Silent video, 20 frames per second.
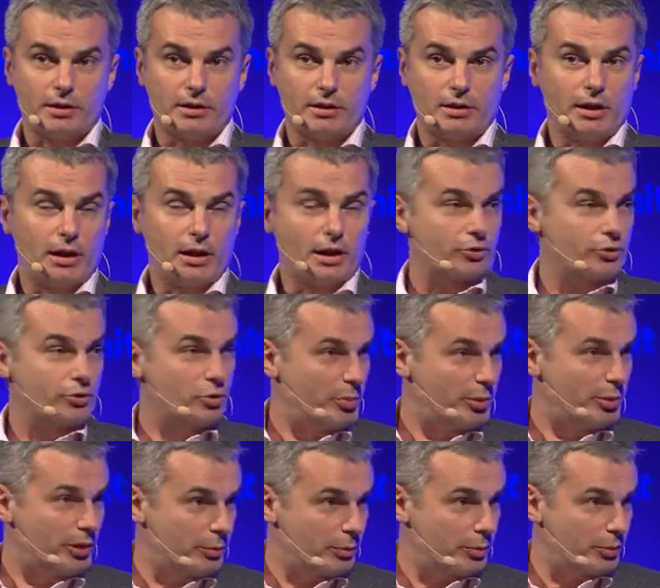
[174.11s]
car group in
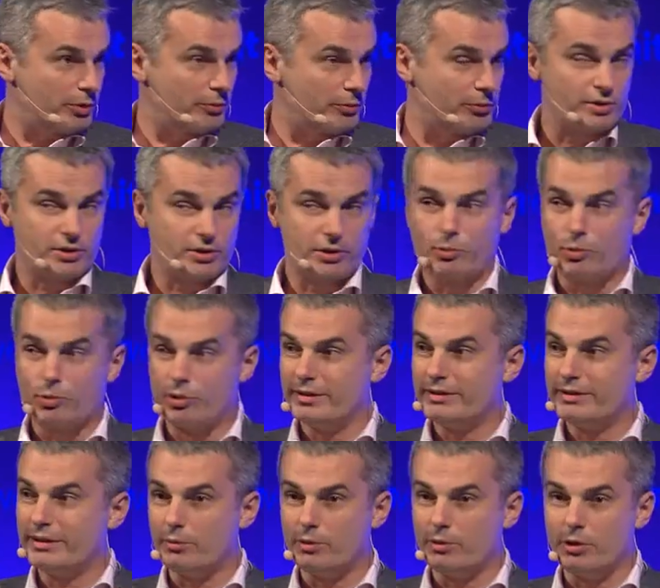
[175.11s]
the world. We ship more than
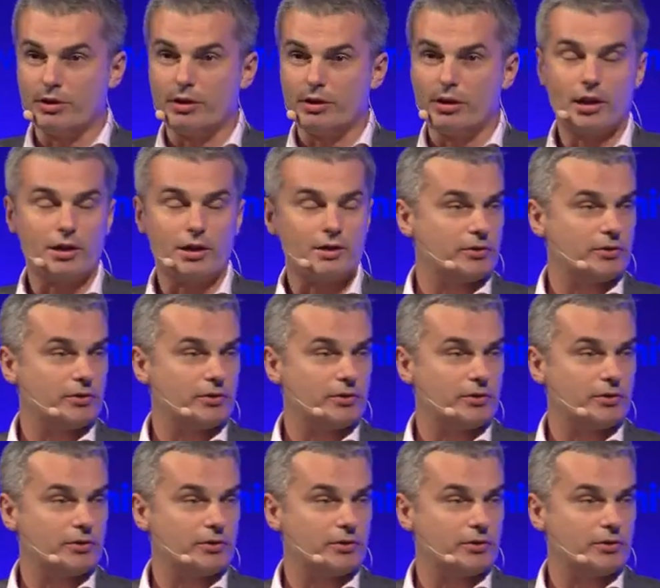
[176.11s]
10 million cars.